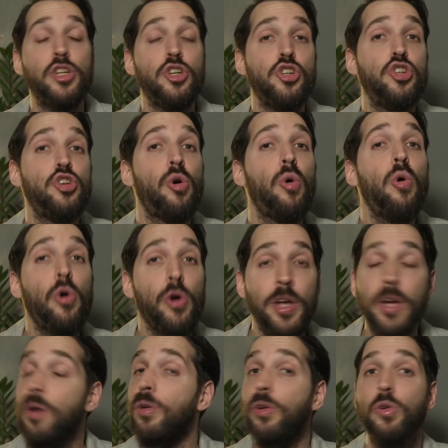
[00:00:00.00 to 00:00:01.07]

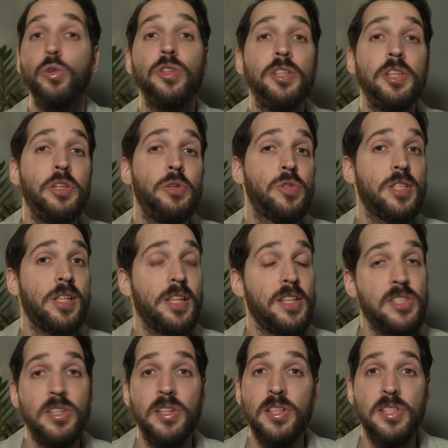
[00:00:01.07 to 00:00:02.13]
joy on continuous
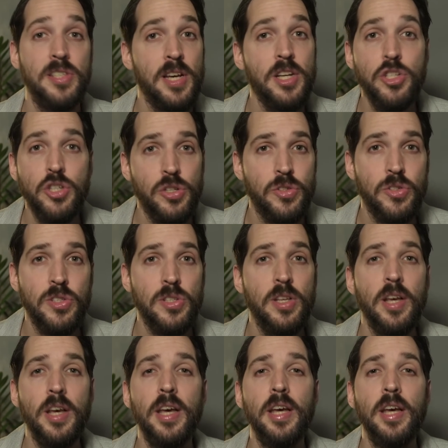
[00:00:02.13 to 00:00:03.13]
listening sessions.